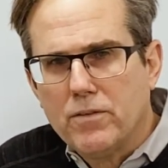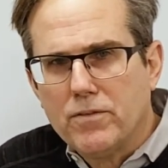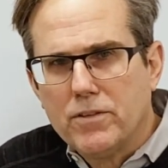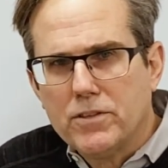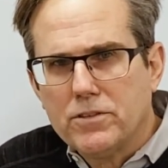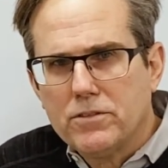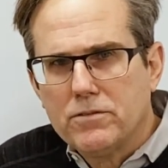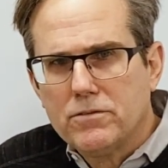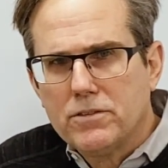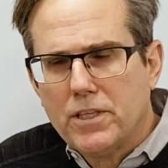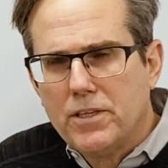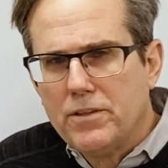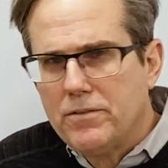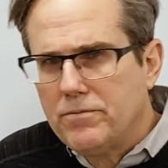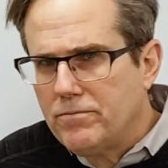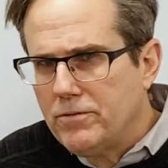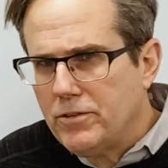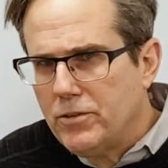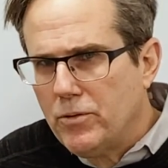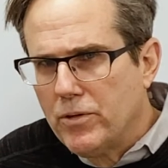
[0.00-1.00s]
Let's say
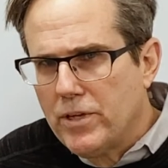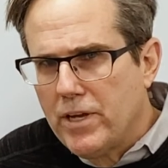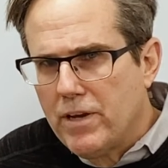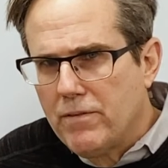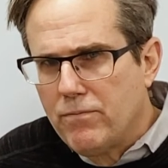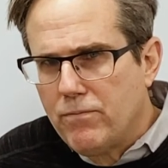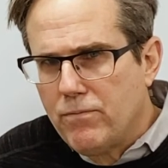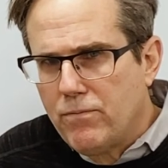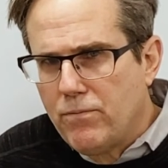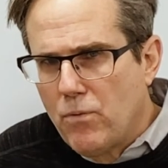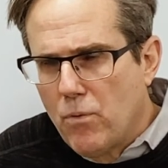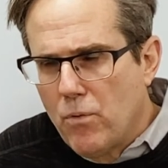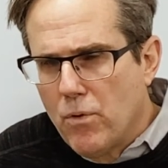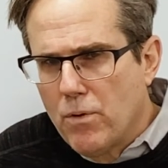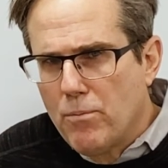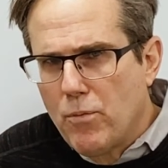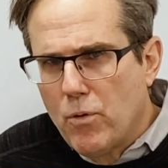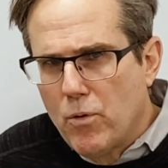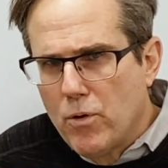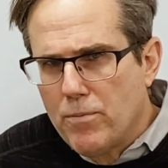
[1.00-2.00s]
you only have 4
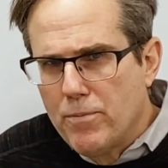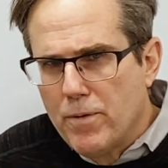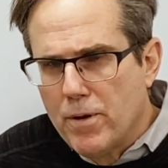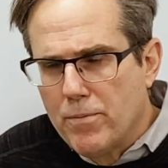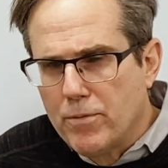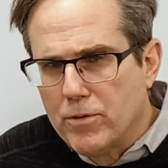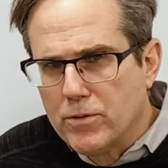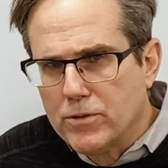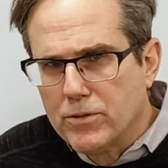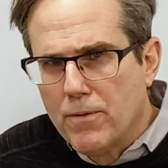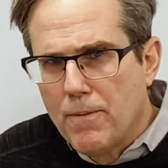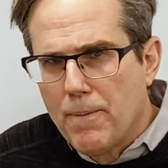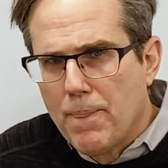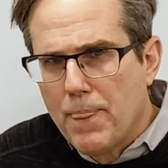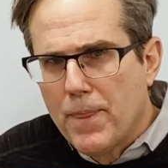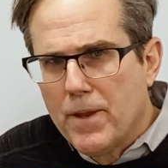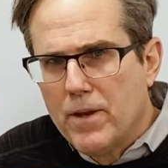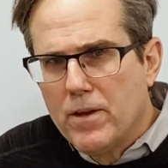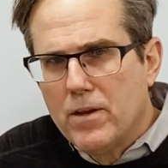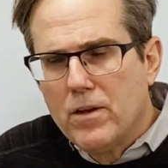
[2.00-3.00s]
board members.
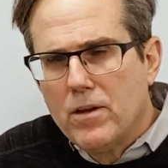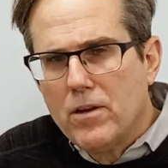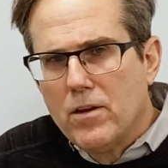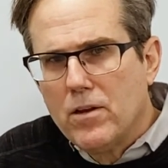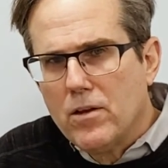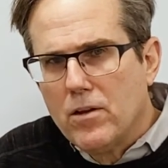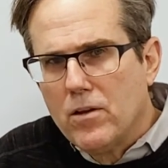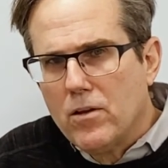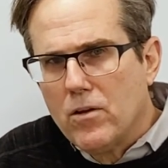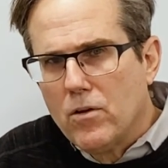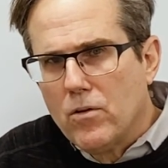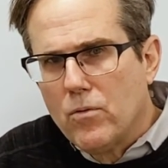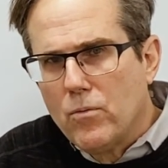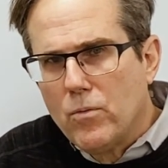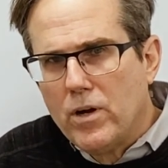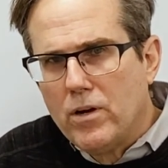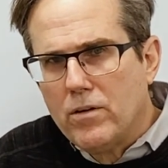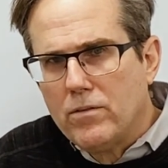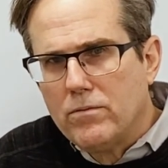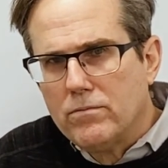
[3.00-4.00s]

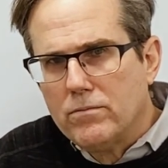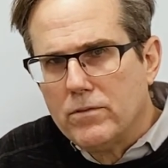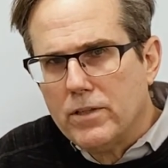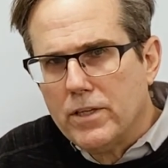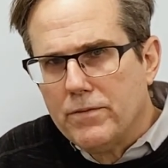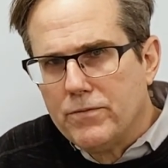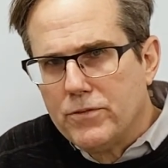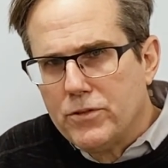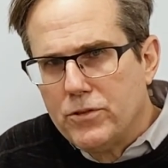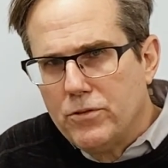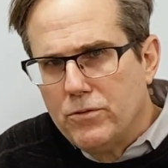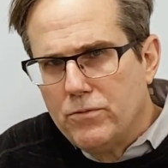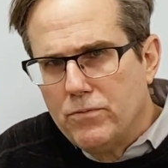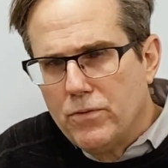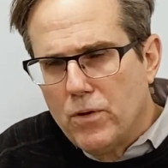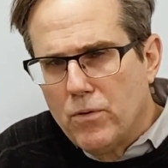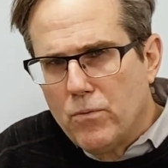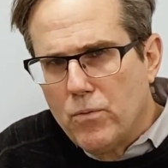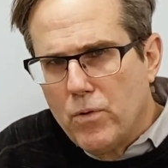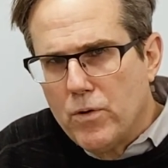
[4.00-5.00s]
Well, if 2
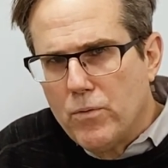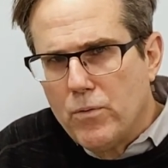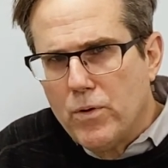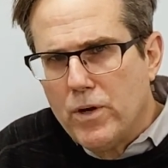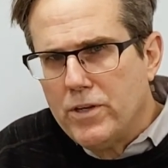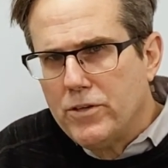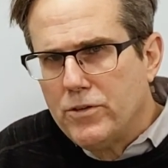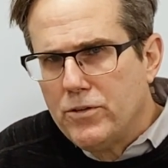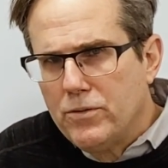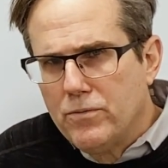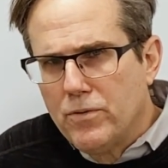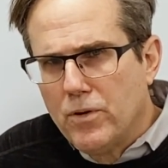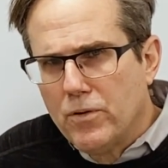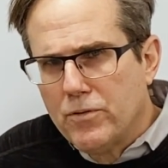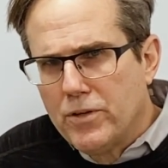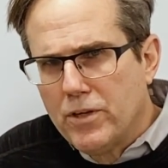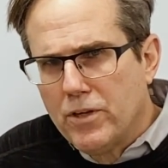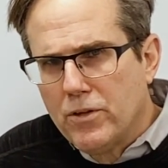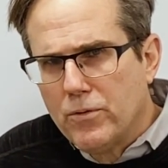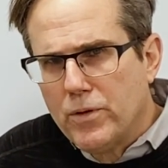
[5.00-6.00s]
vote one way and 2 vote
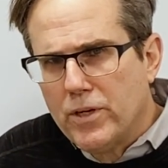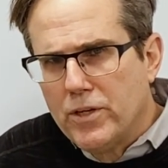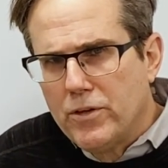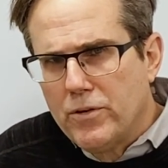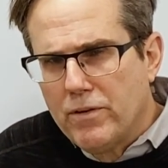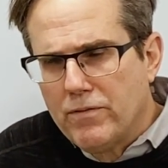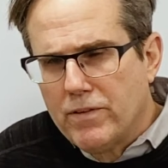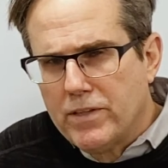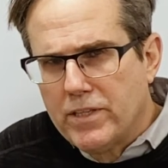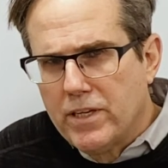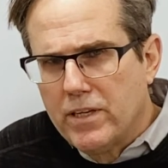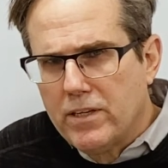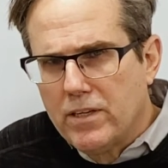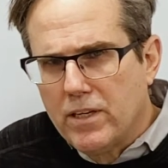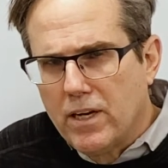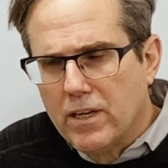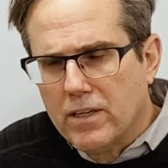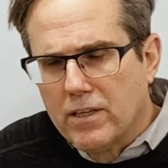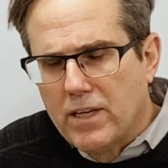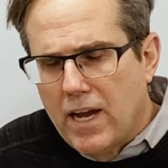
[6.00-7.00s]
the other way, you have a
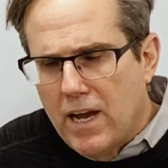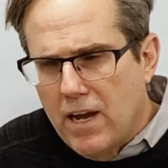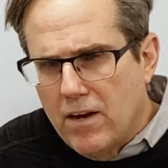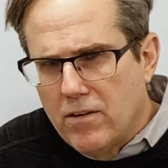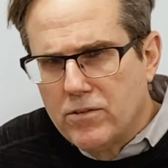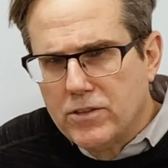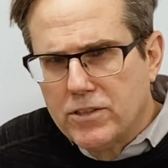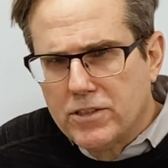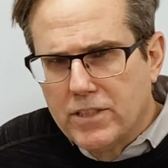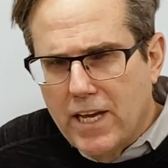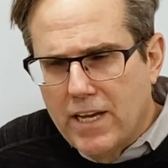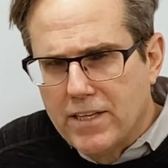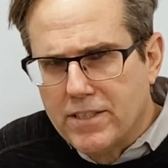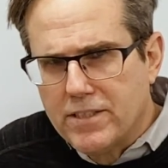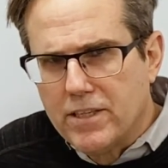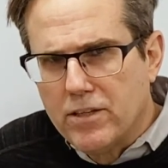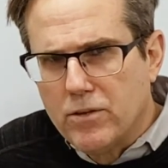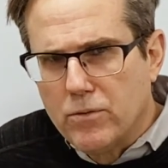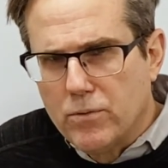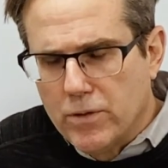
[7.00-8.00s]
deadlock. How is that
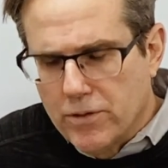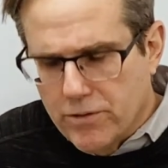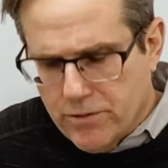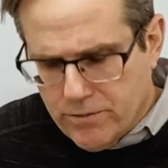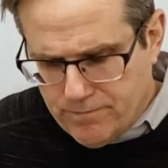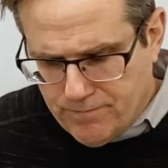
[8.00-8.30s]
dealt with?